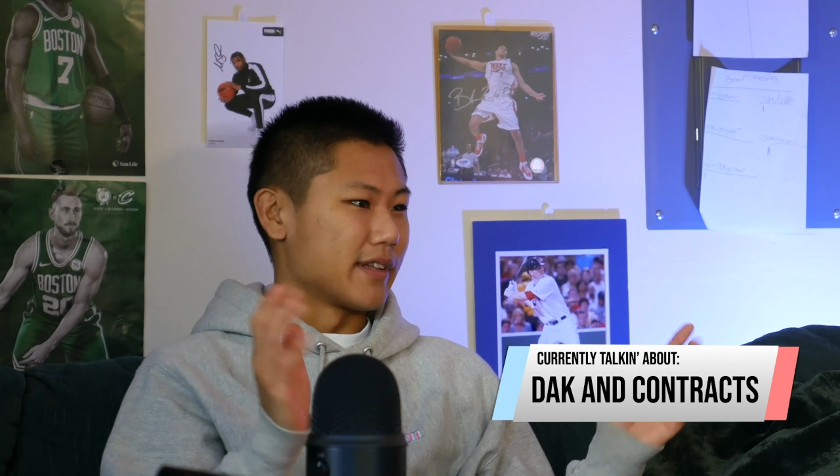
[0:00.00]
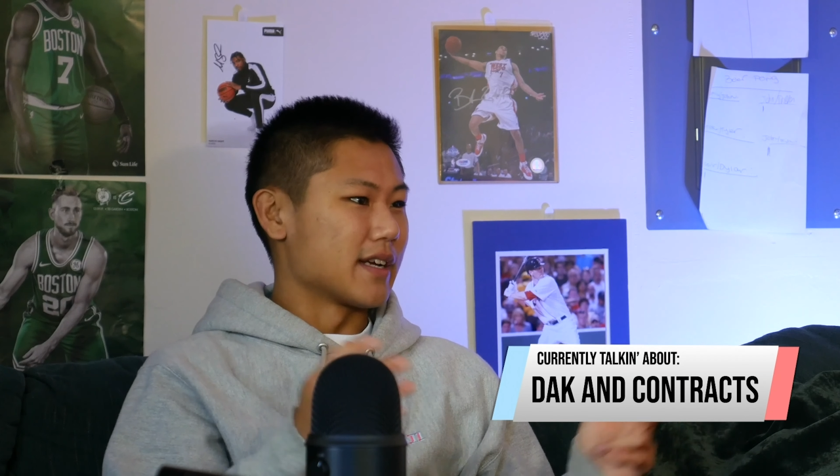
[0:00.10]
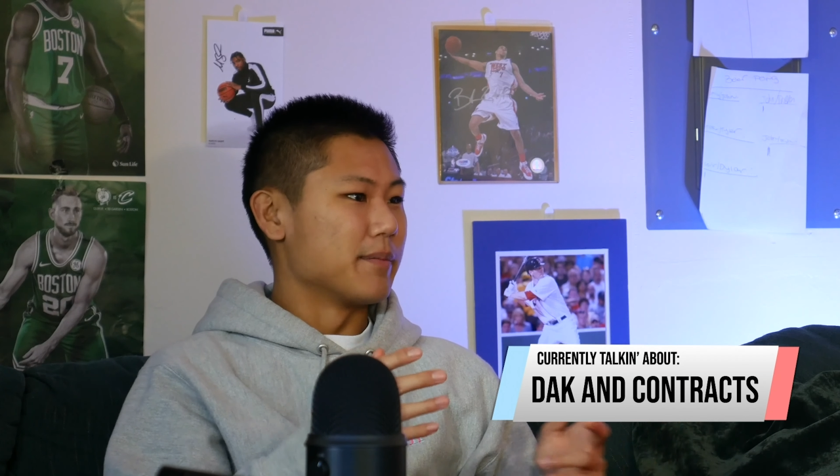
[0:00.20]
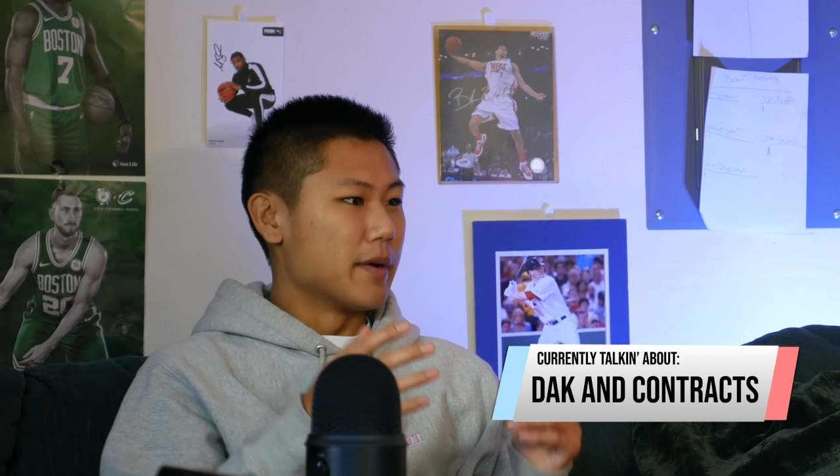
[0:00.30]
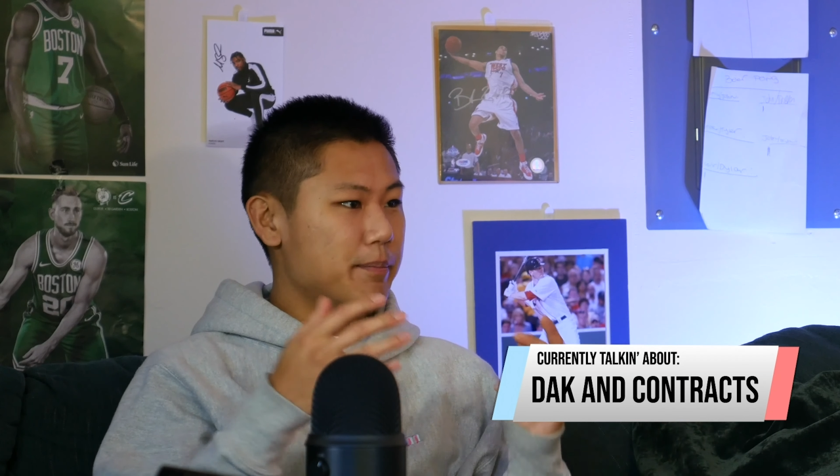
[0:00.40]

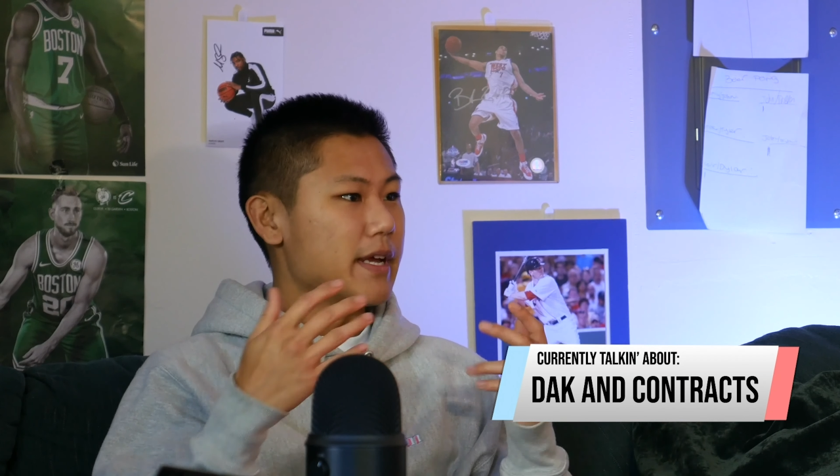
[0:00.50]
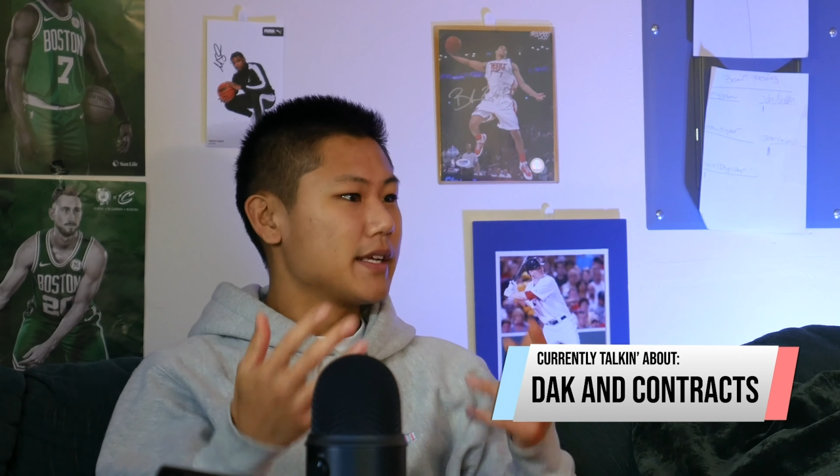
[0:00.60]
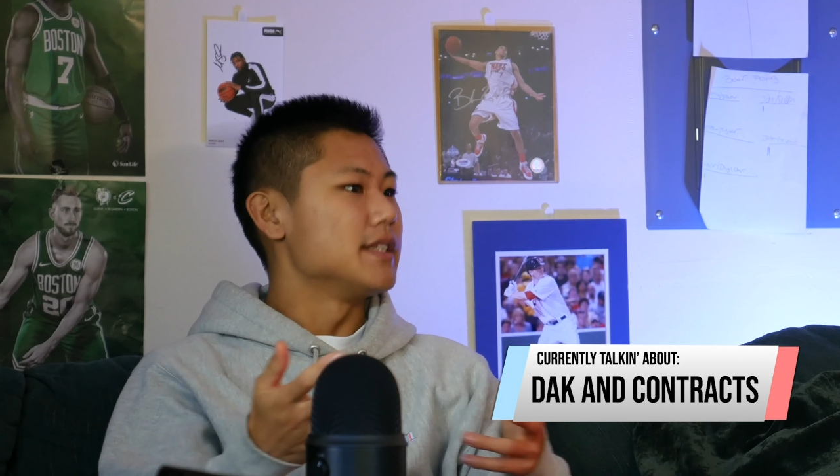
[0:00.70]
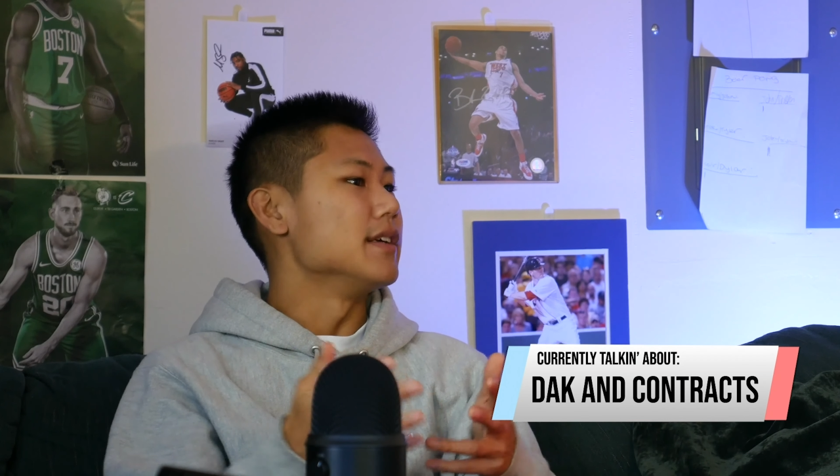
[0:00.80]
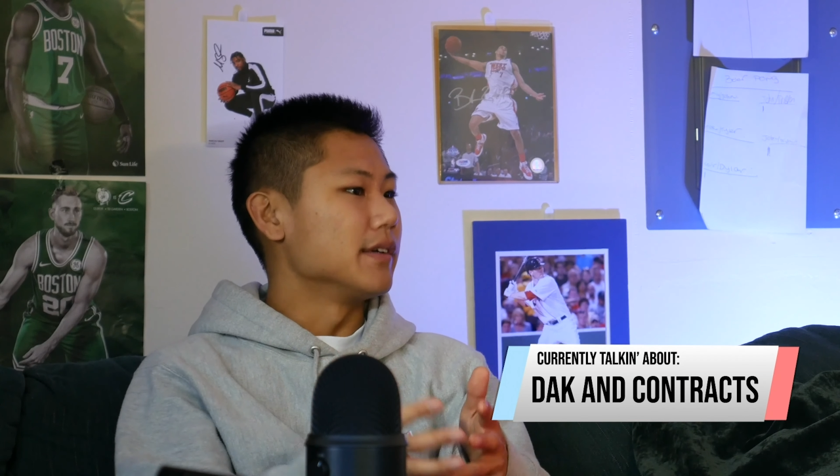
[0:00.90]
a
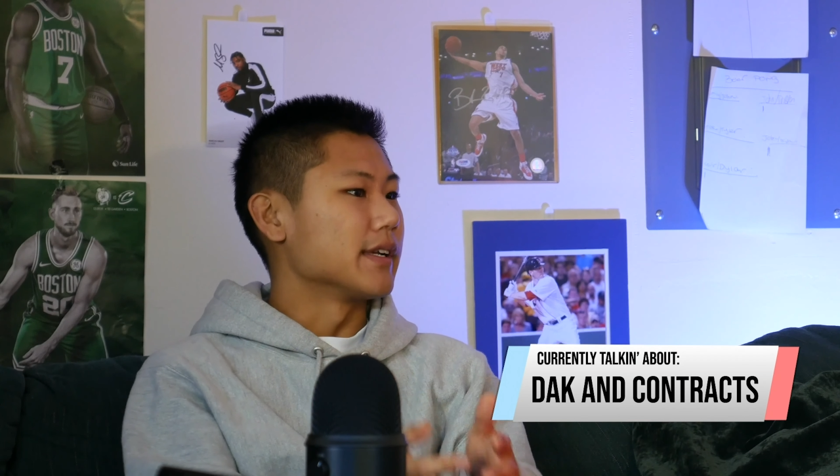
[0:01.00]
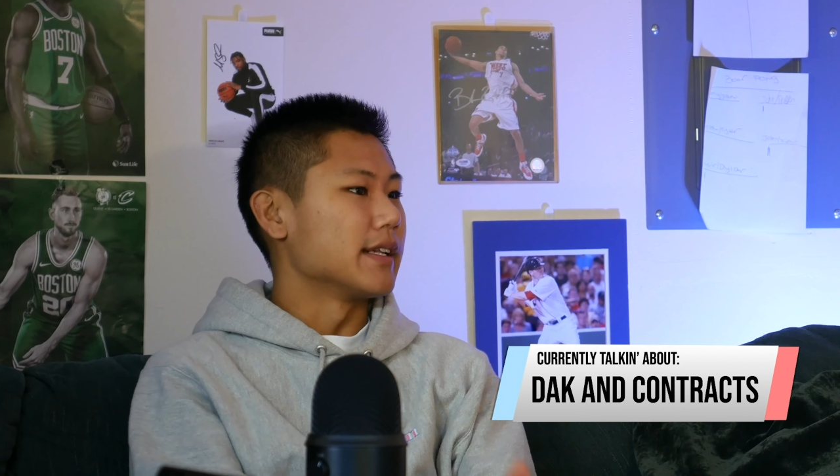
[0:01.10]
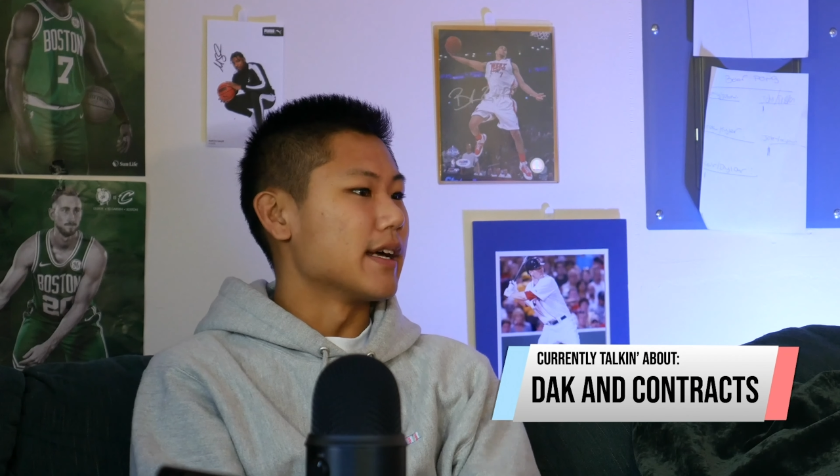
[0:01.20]
big deal in the